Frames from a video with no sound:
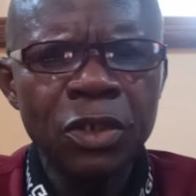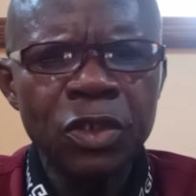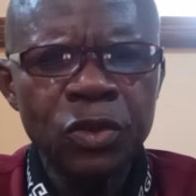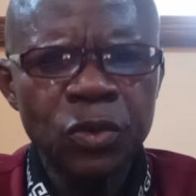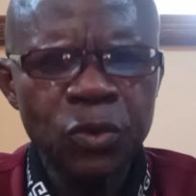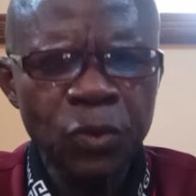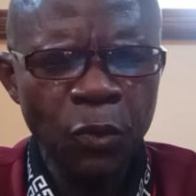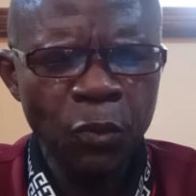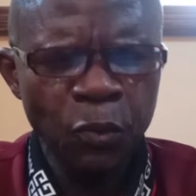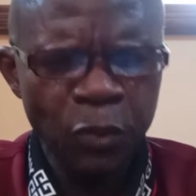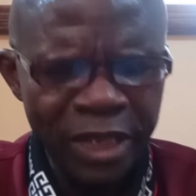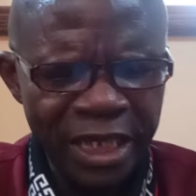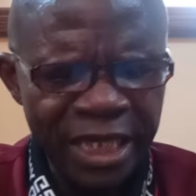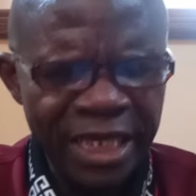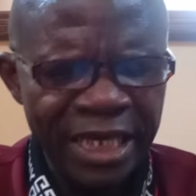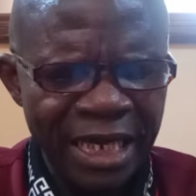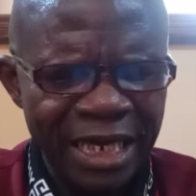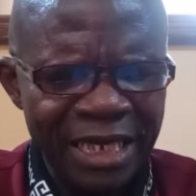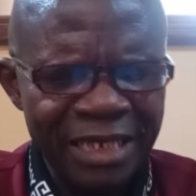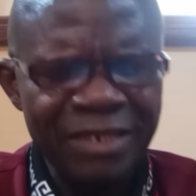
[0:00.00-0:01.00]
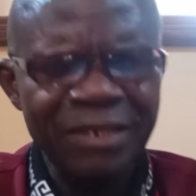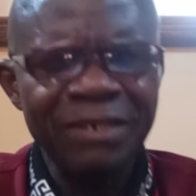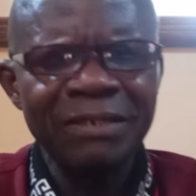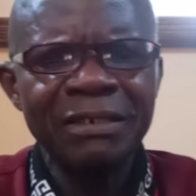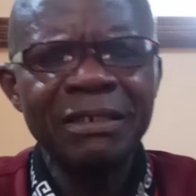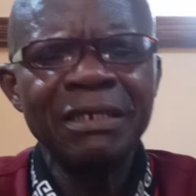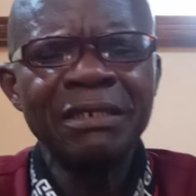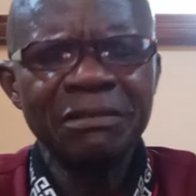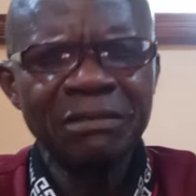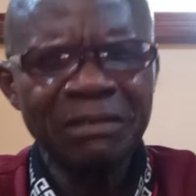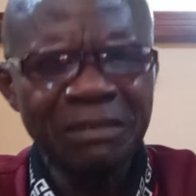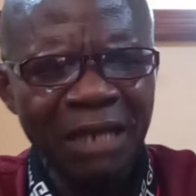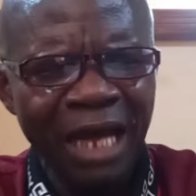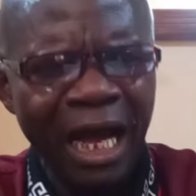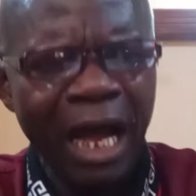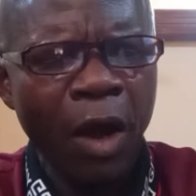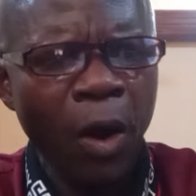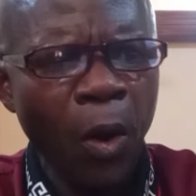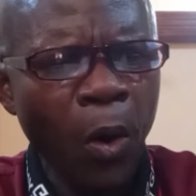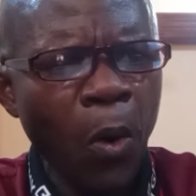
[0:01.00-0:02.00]
So we are
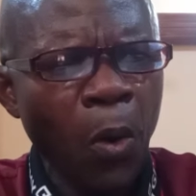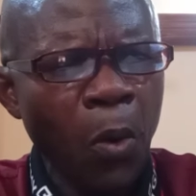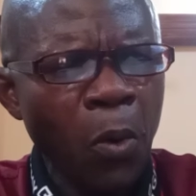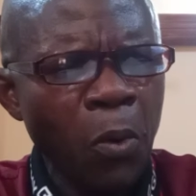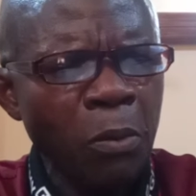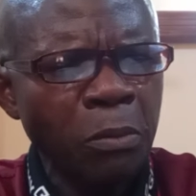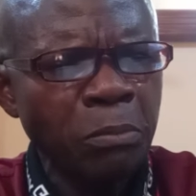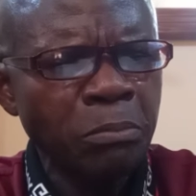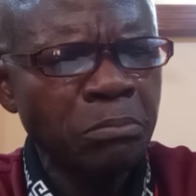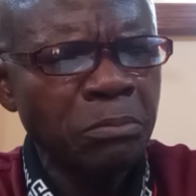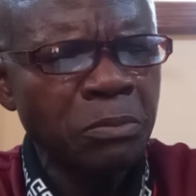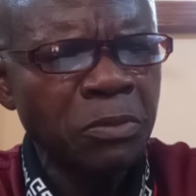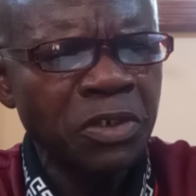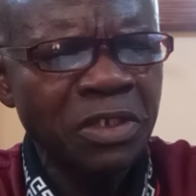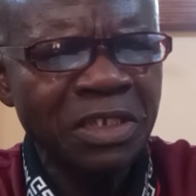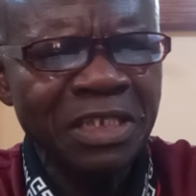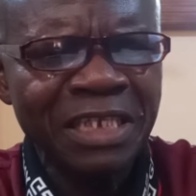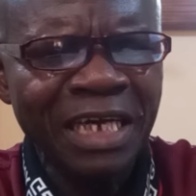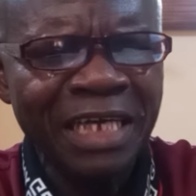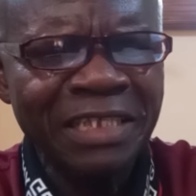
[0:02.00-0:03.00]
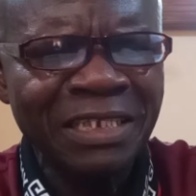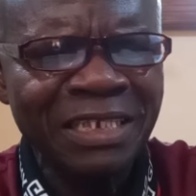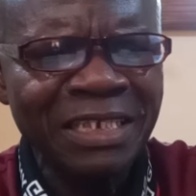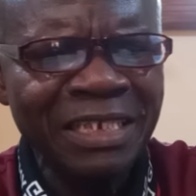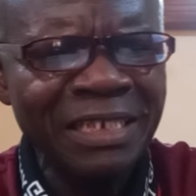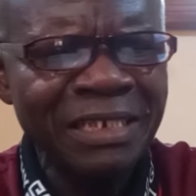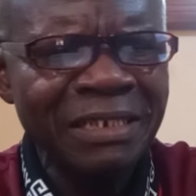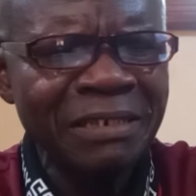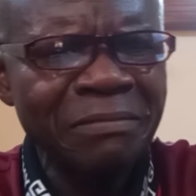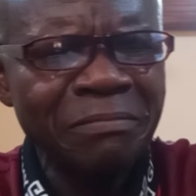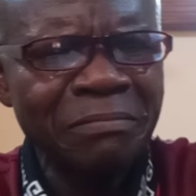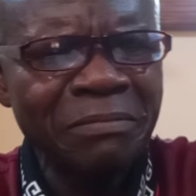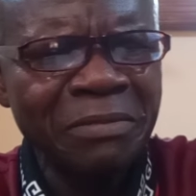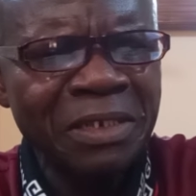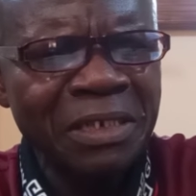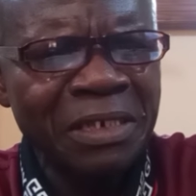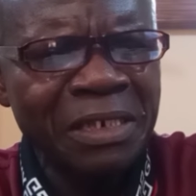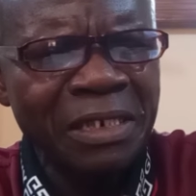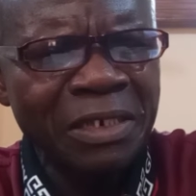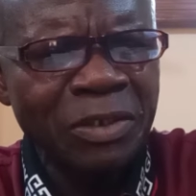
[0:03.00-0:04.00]
now starting
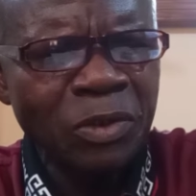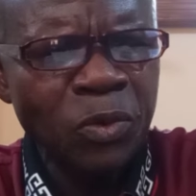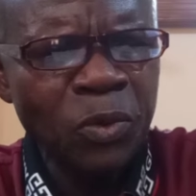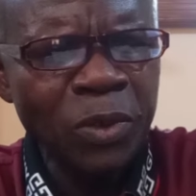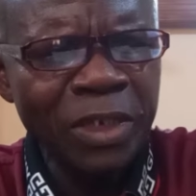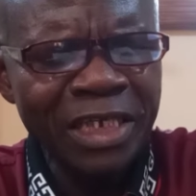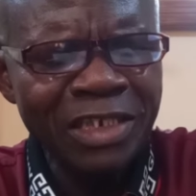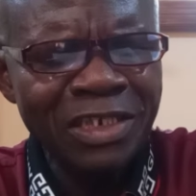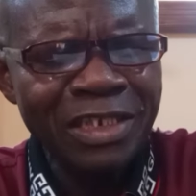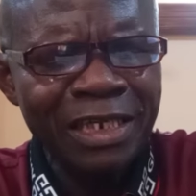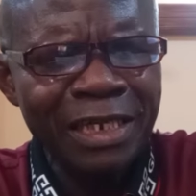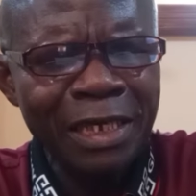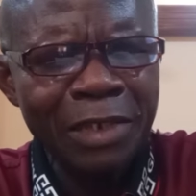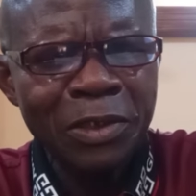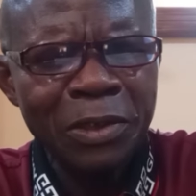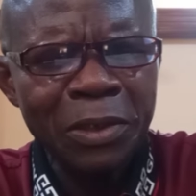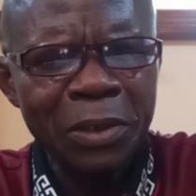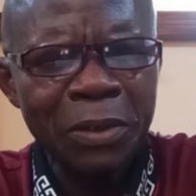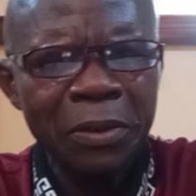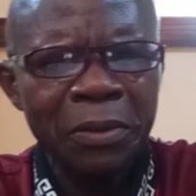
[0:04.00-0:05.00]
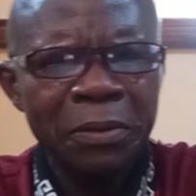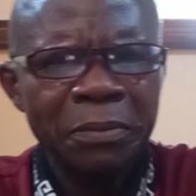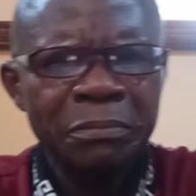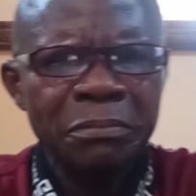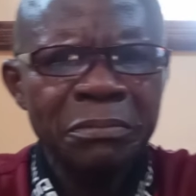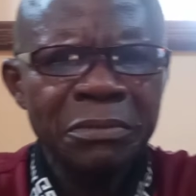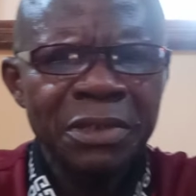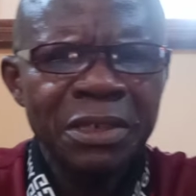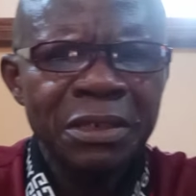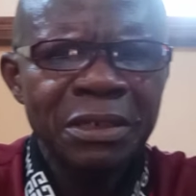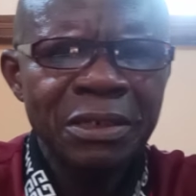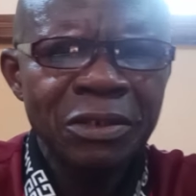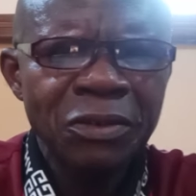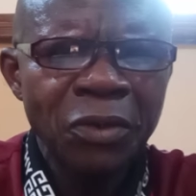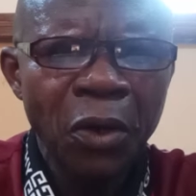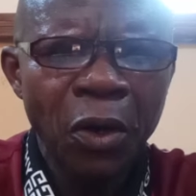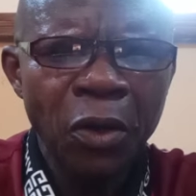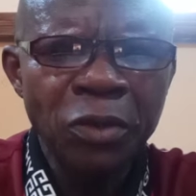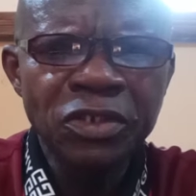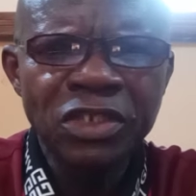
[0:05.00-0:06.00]
today's lecture
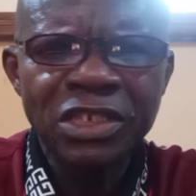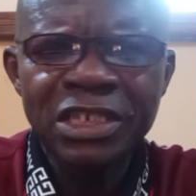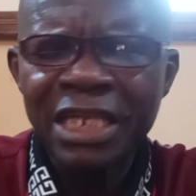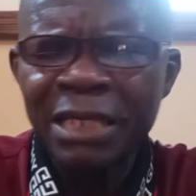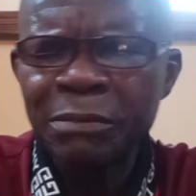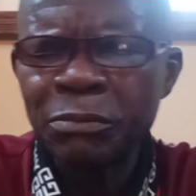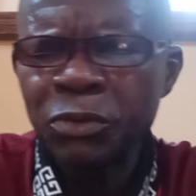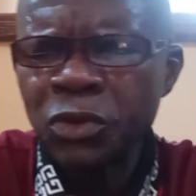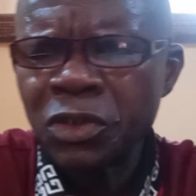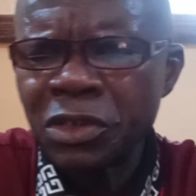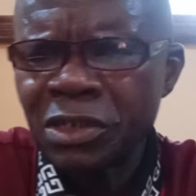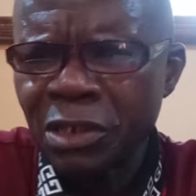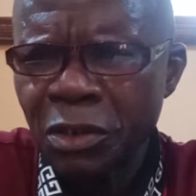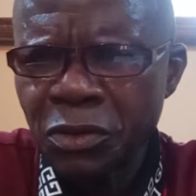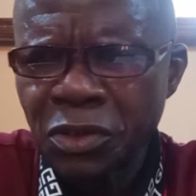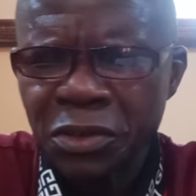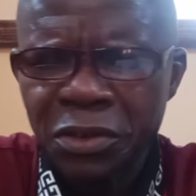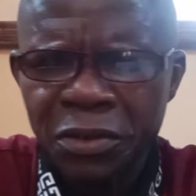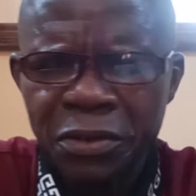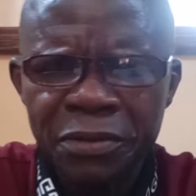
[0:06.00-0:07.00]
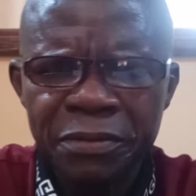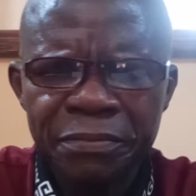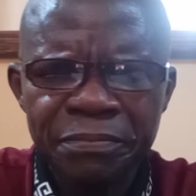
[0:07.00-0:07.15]
on syllable structure.